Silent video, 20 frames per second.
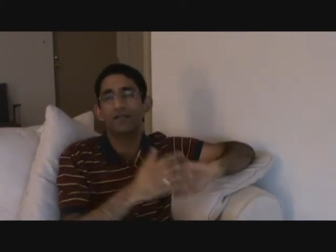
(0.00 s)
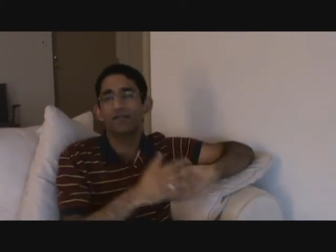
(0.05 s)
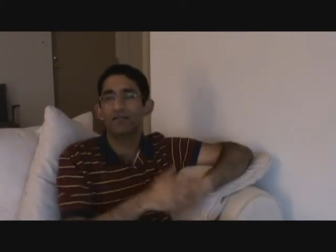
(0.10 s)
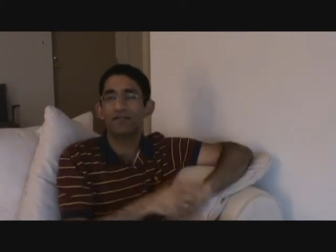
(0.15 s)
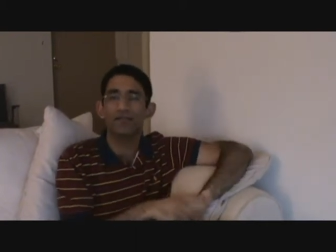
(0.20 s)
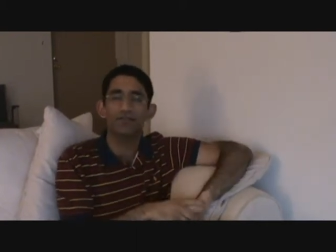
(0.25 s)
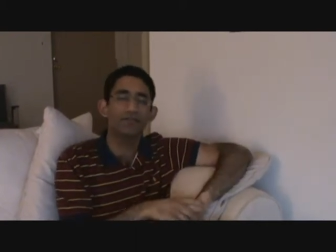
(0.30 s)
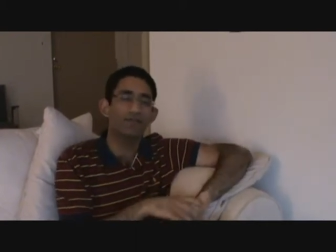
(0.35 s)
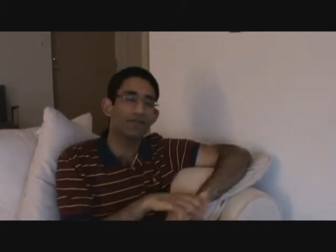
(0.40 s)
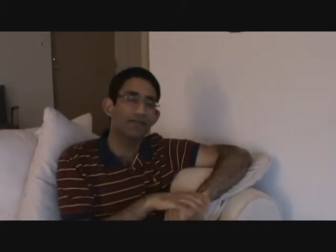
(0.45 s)

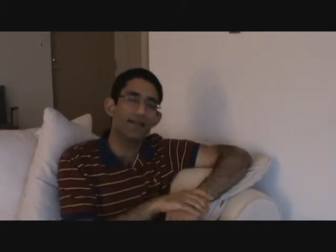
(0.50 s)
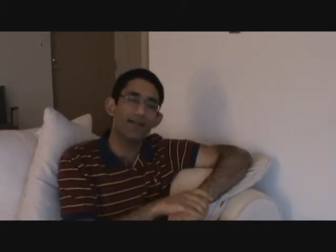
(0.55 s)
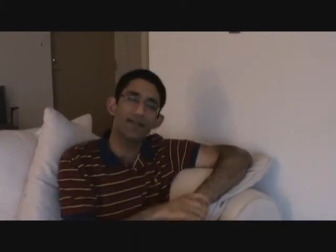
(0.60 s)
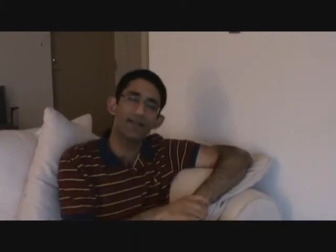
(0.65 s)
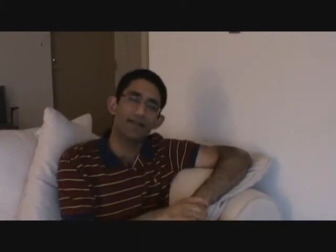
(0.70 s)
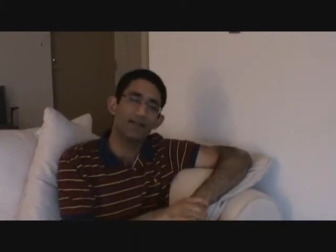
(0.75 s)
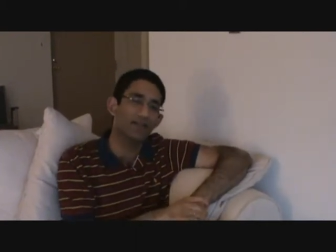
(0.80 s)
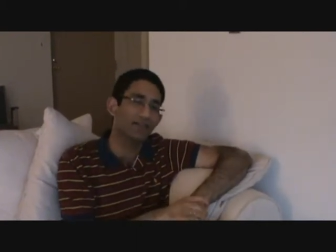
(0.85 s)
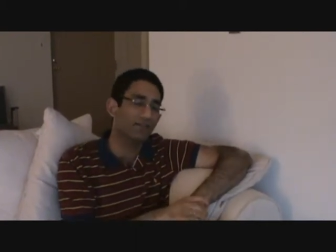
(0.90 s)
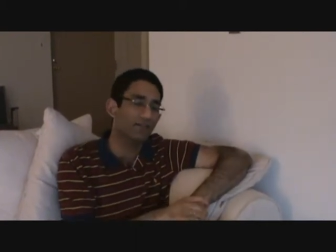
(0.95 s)
this
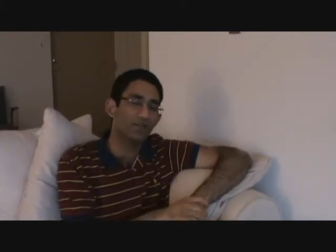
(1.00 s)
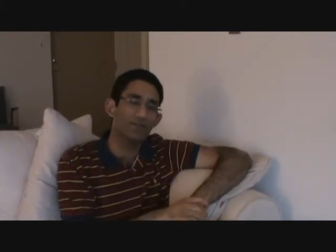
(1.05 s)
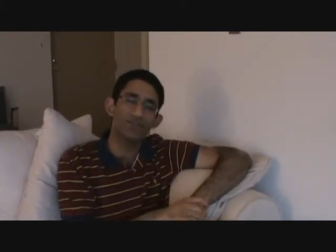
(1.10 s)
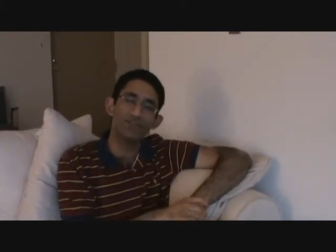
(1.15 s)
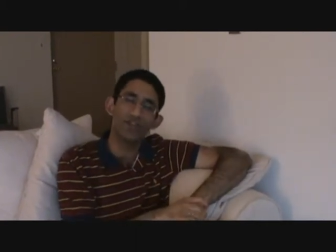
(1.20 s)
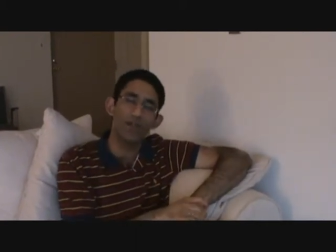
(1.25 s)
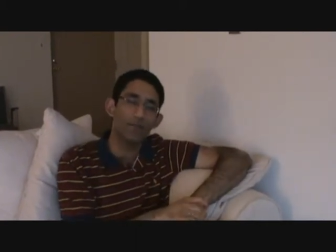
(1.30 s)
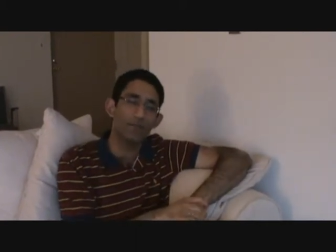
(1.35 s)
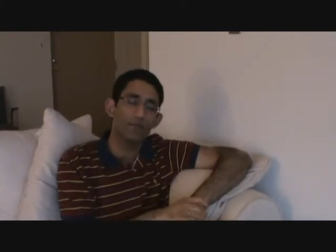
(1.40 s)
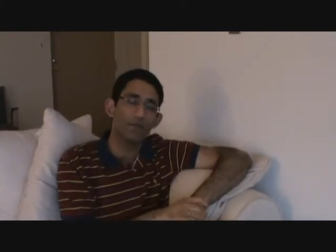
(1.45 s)
retailer does not
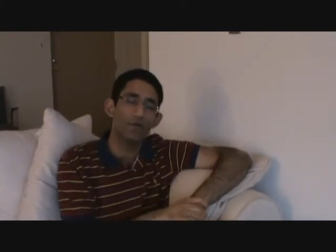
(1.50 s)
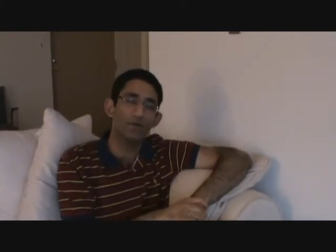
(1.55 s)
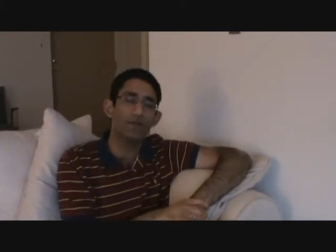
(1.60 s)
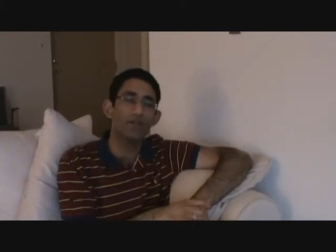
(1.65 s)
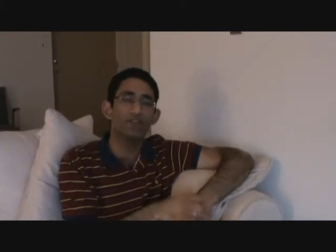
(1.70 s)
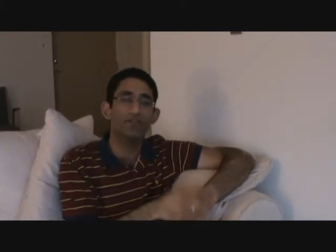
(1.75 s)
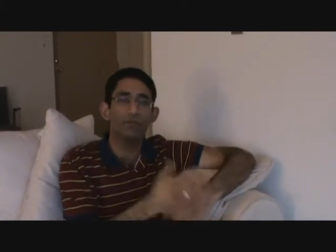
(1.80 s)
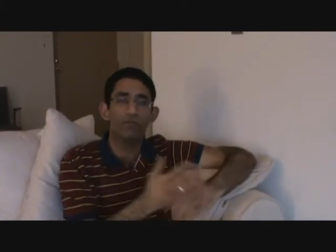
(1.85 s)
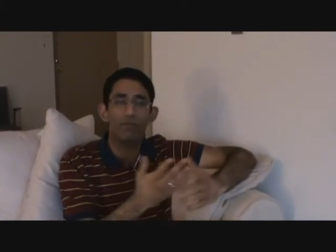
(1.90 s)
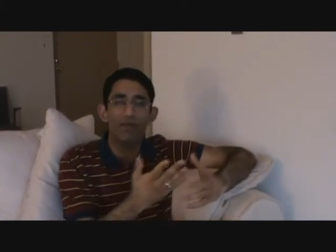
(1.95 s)
ship, or
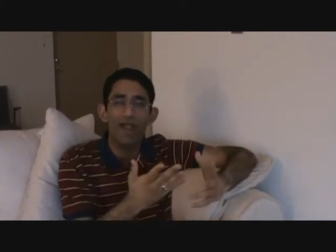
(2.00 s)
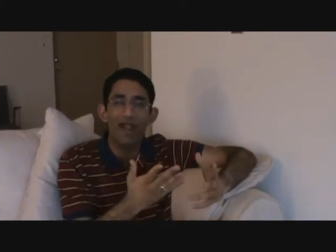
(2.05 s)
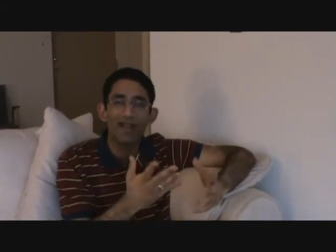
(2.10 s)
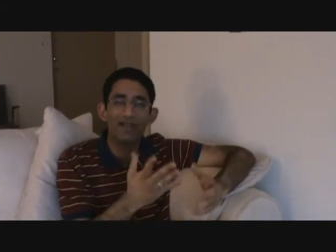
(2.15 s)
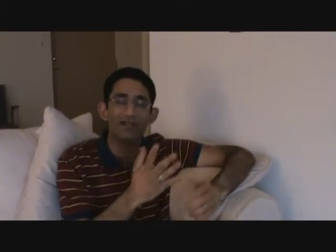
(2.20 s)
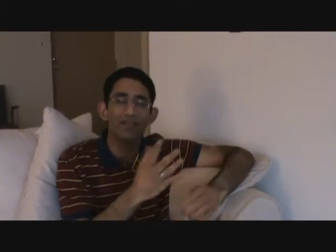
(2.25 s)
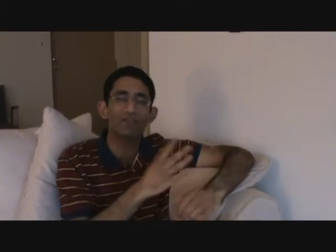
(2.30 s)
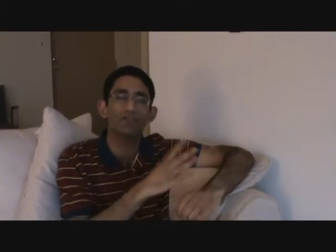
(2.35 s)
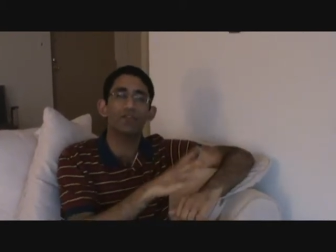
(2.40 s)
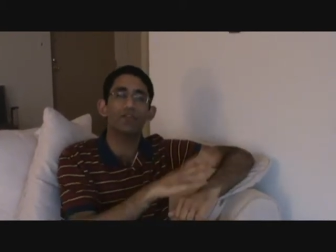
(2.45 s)
this
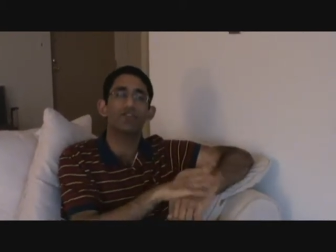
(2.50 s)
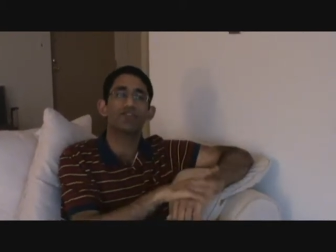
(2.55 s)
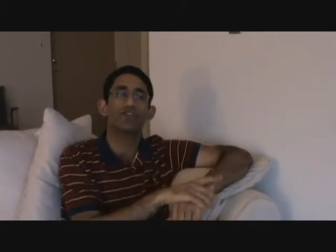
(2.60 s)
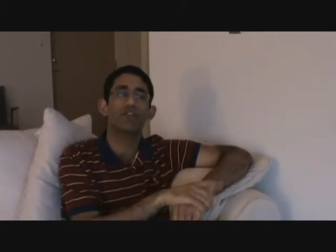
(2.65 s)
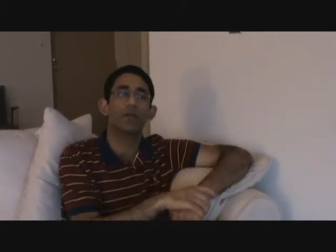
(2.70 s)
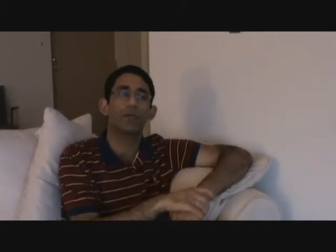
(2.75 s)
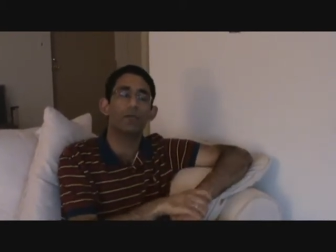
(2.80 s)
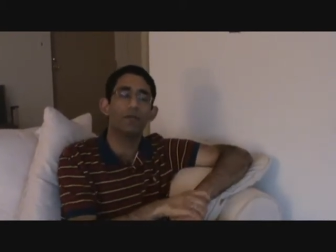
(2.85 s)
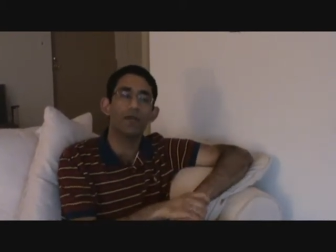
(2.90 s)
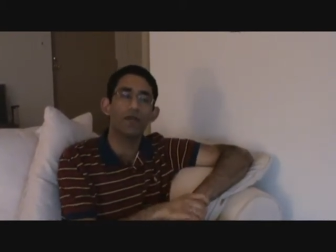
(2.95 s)
brand does not
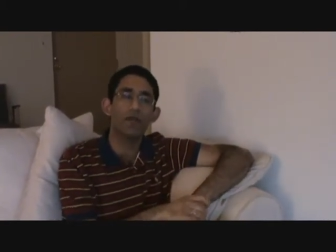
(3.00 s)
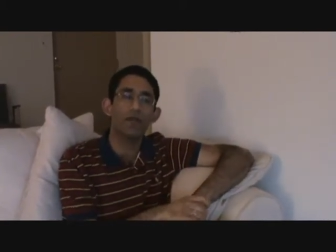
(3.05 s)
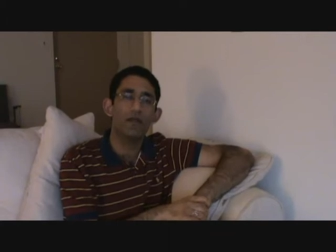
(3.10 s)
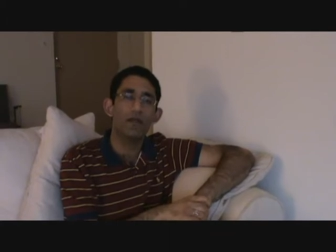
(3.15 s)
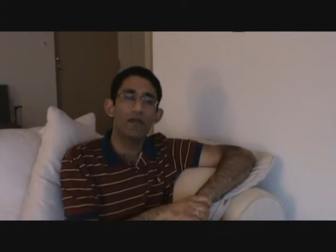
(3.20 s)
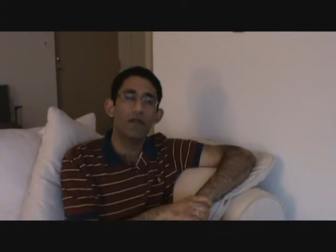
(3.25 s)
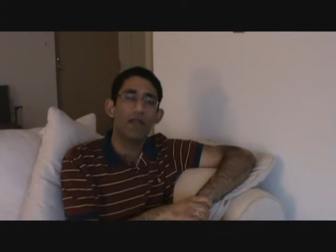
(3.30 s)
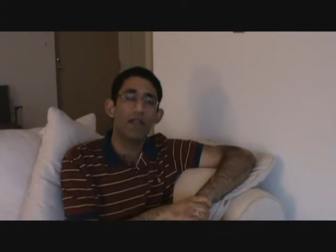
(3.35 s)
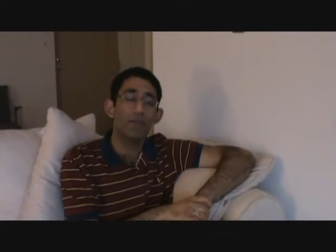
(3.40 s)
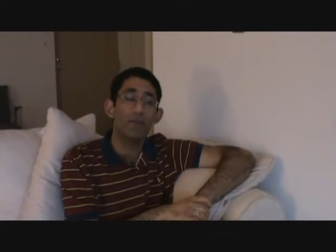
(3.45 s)
ship
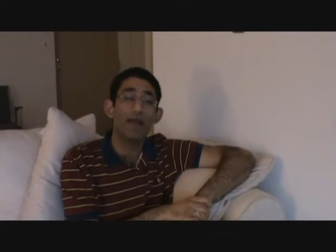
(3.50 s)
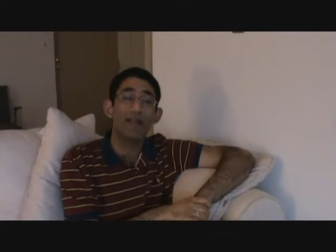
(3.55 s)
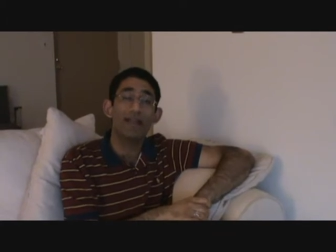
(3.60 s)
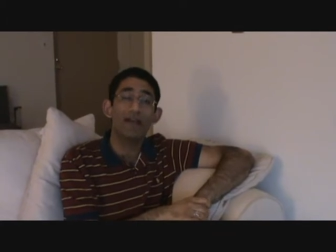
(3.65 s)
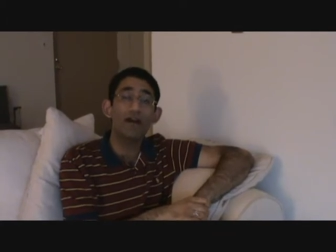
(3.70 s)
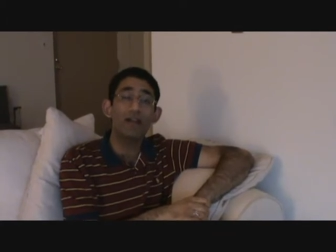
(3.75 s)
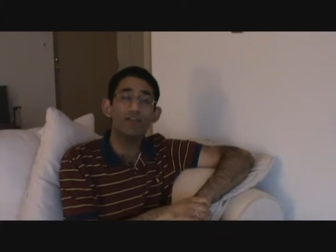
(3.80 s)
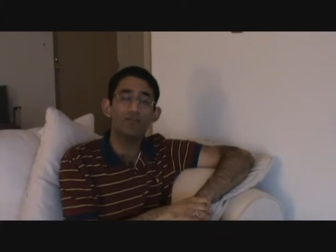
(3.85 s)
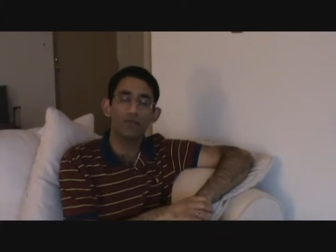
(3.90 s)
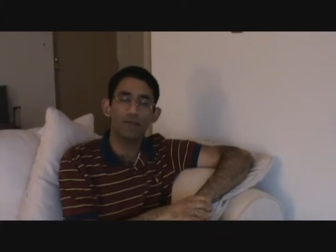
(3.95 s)
in my
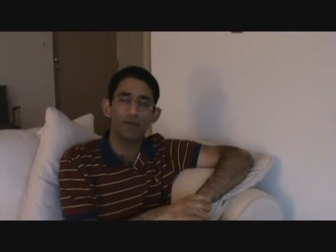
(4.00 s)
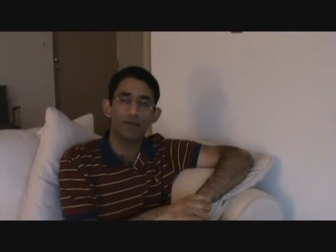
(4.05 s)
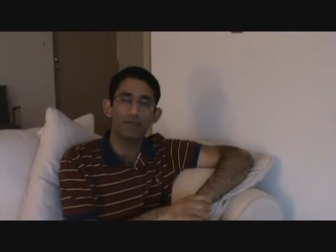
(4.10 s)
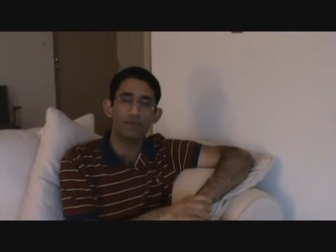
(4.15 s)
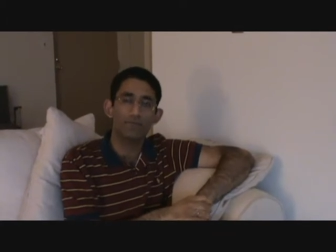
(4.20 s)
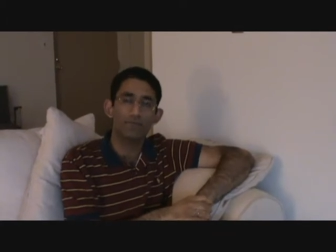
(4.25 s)
country.